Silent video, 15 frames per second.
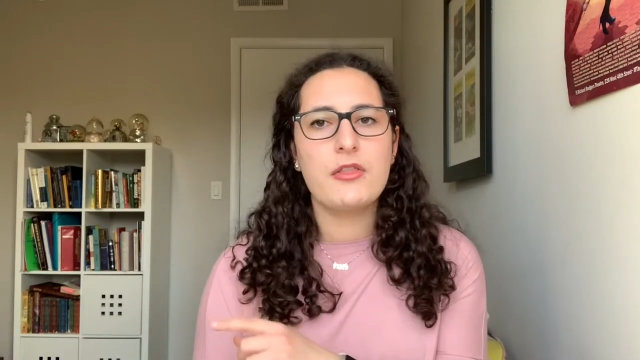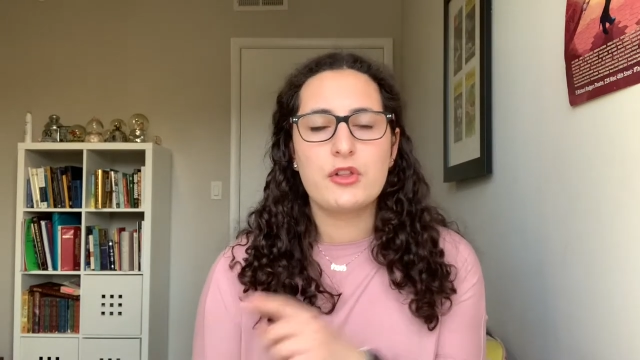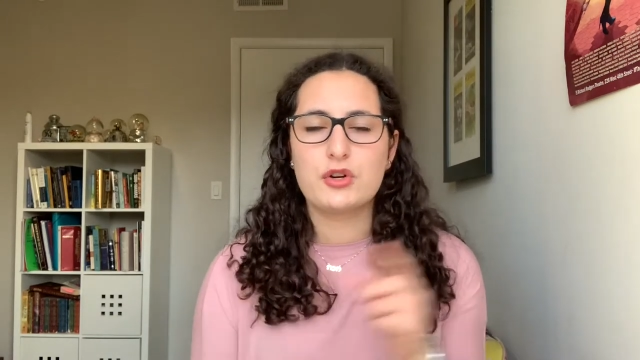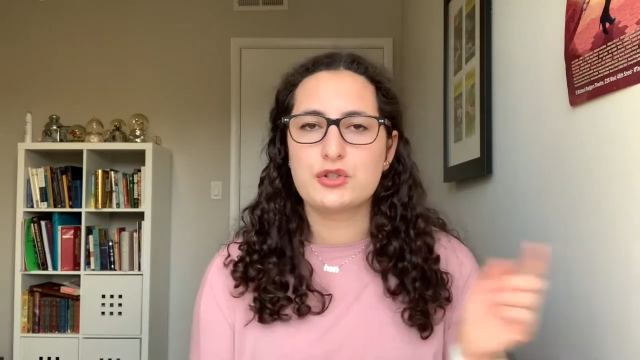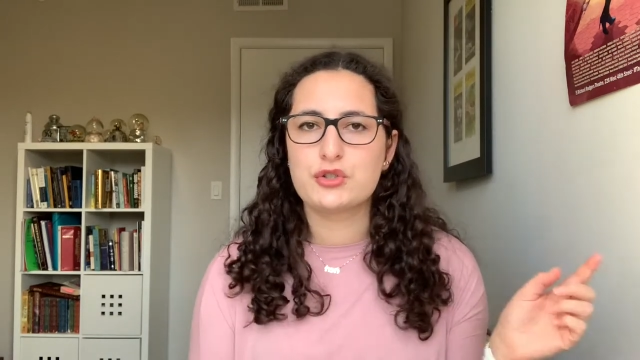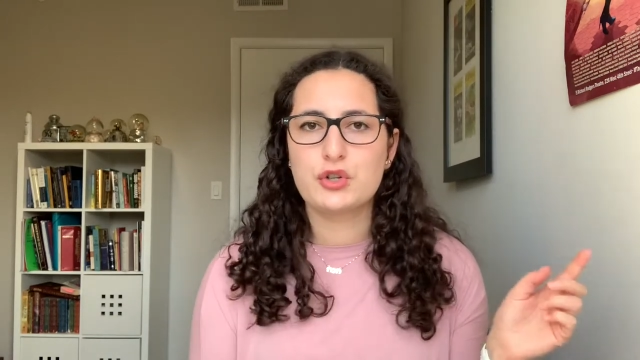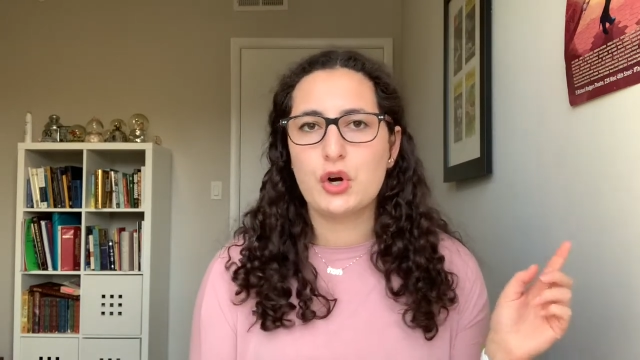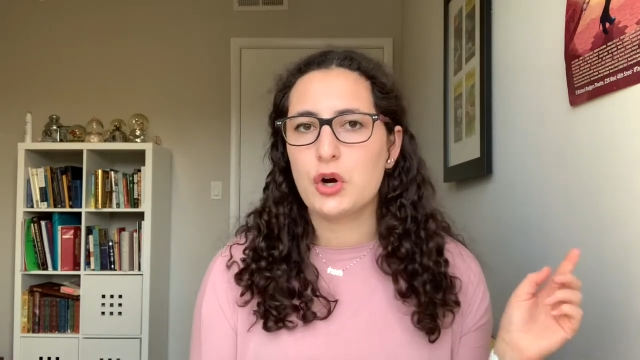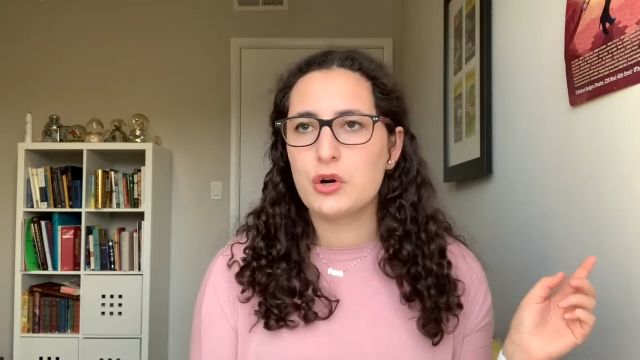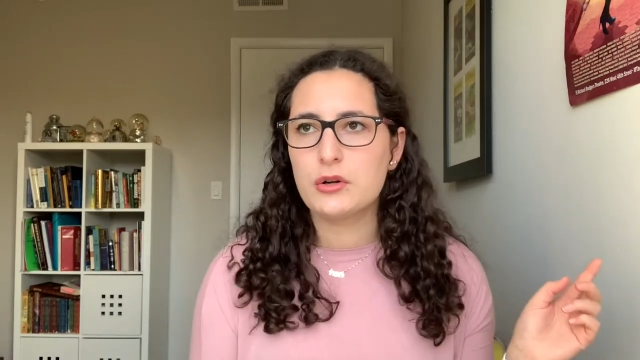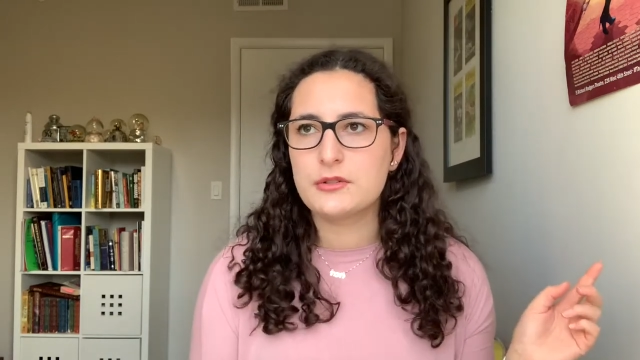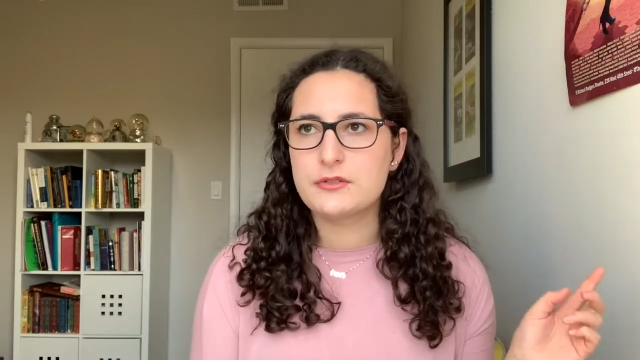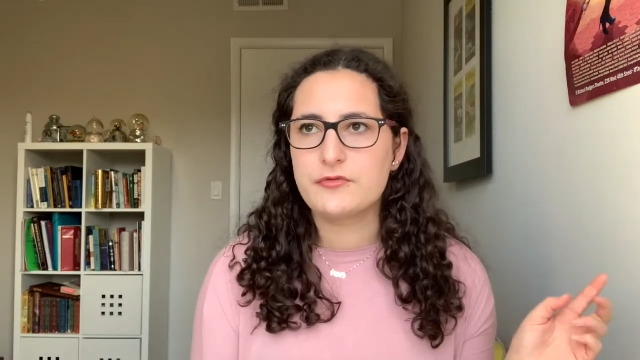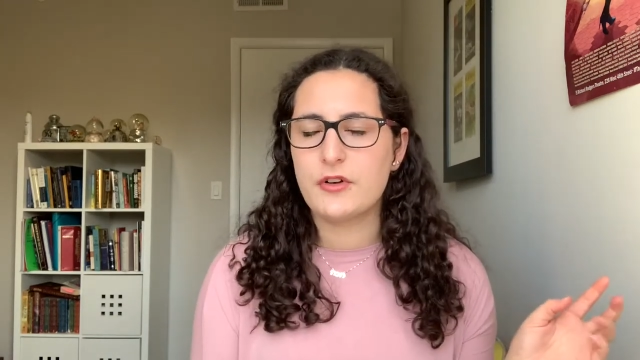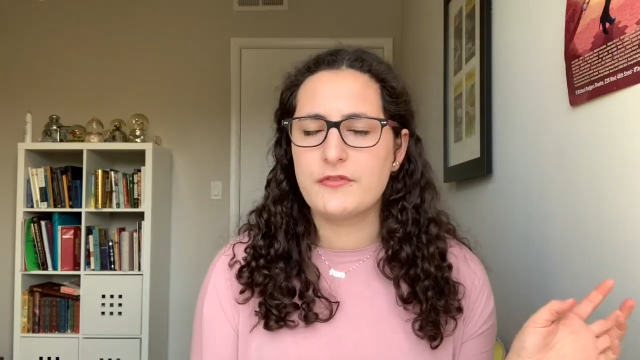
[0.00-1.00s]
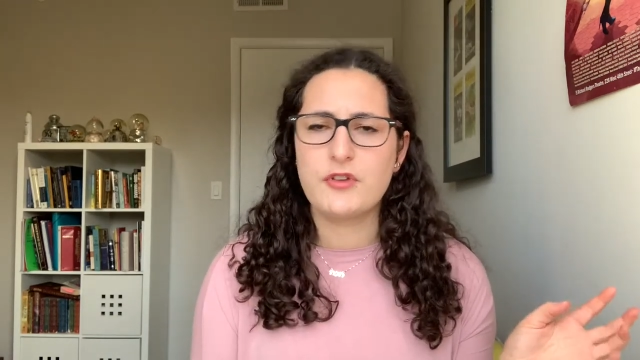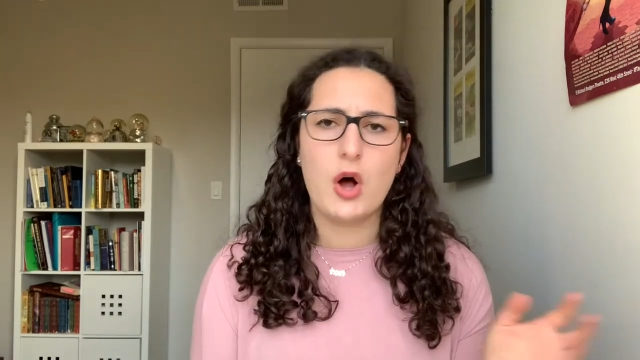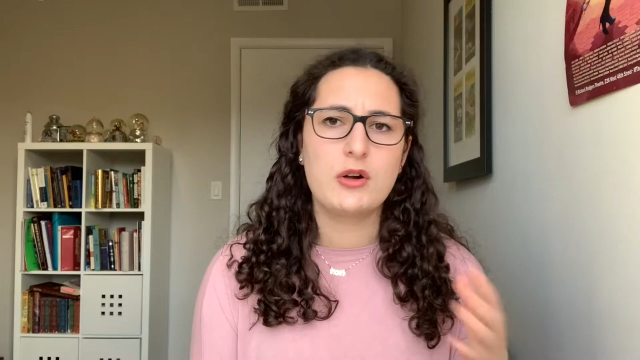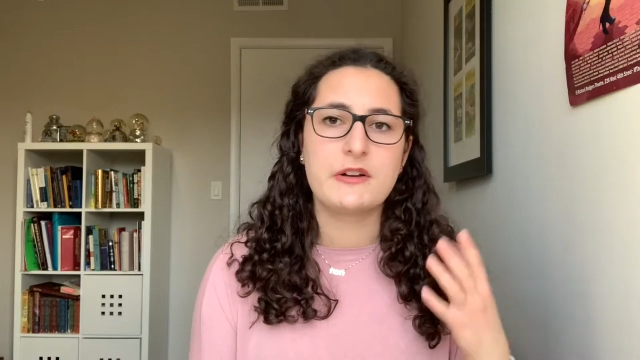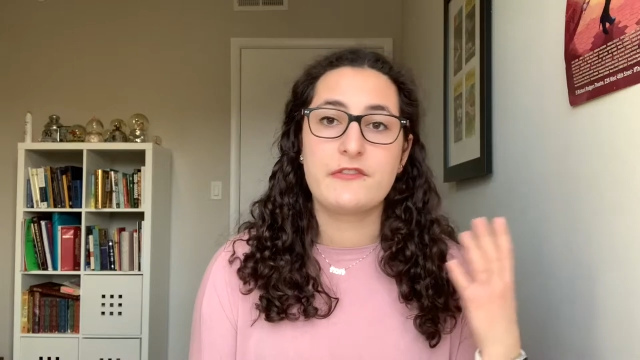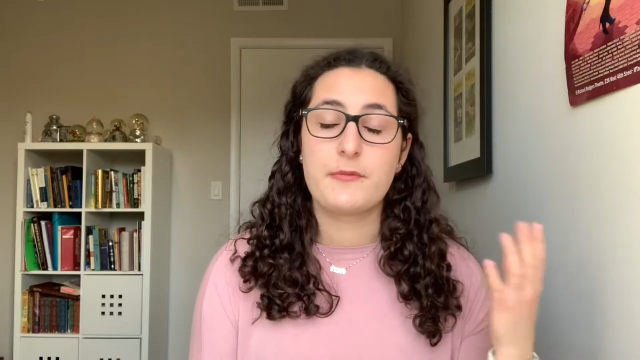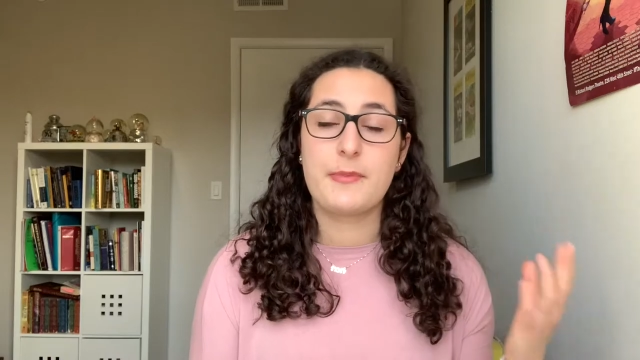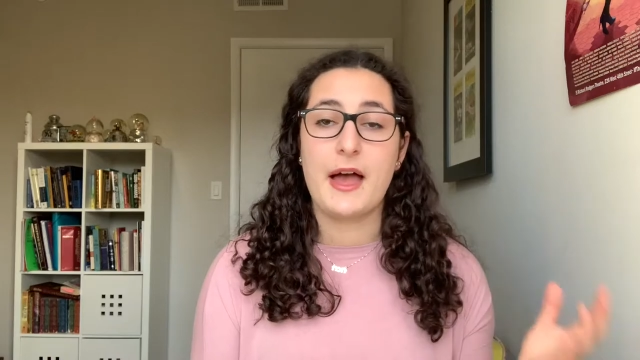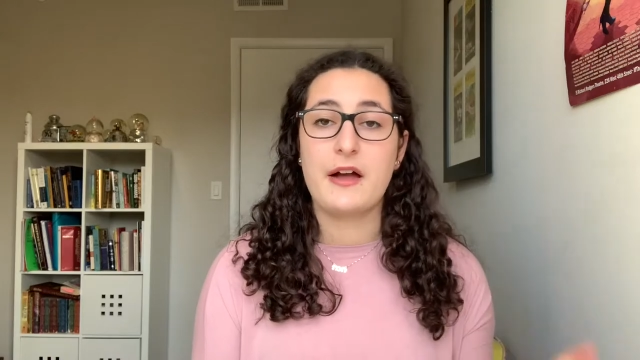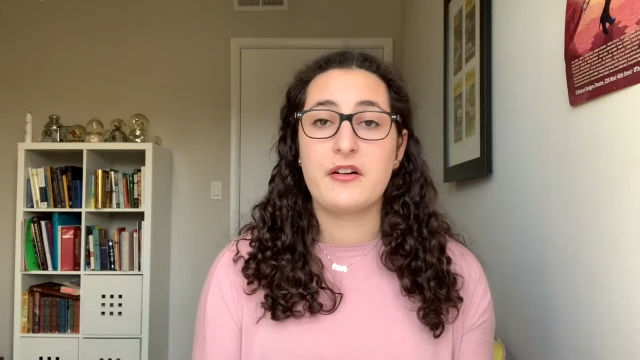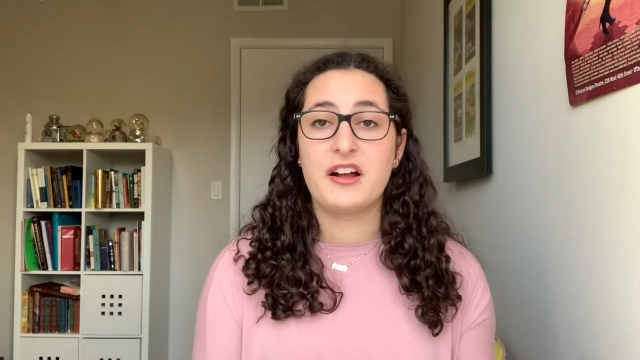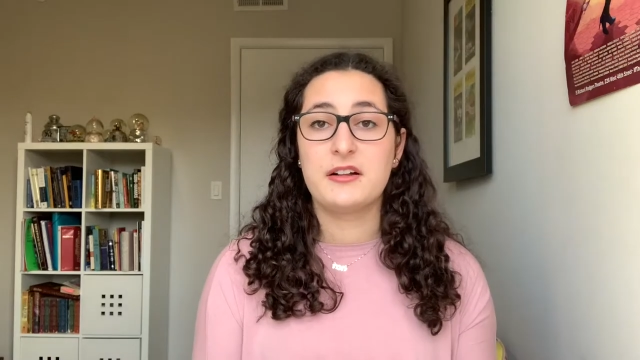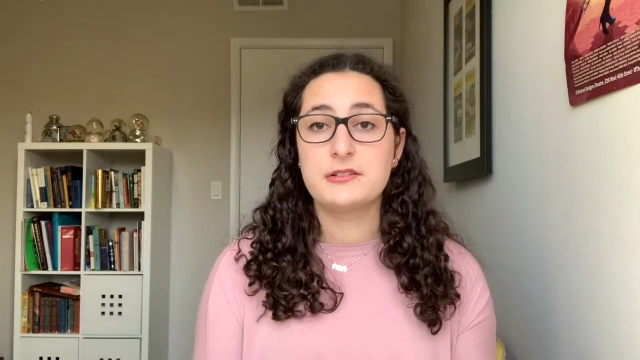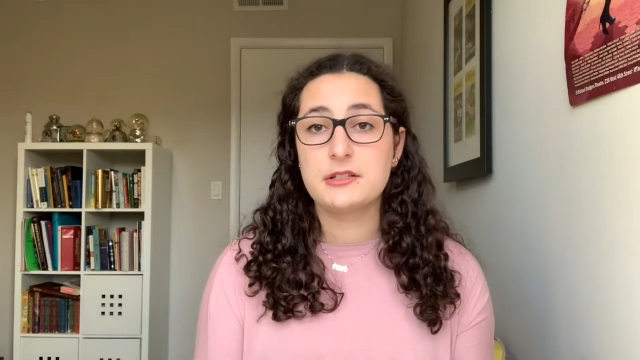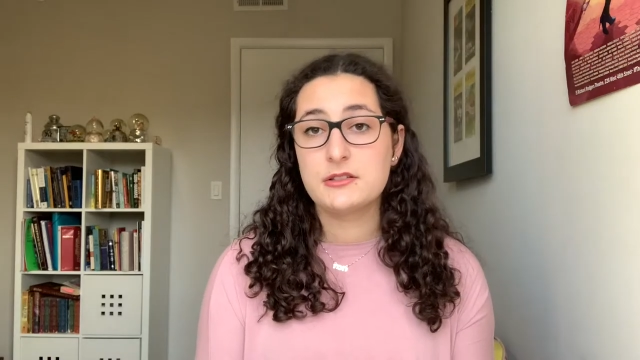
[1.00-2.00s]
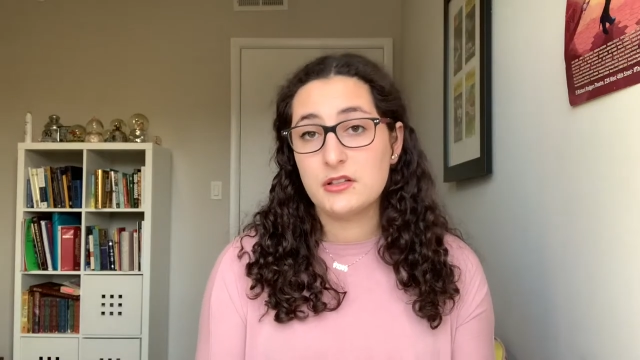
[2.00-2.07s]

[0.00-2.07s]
there's girls of all different backgrounds.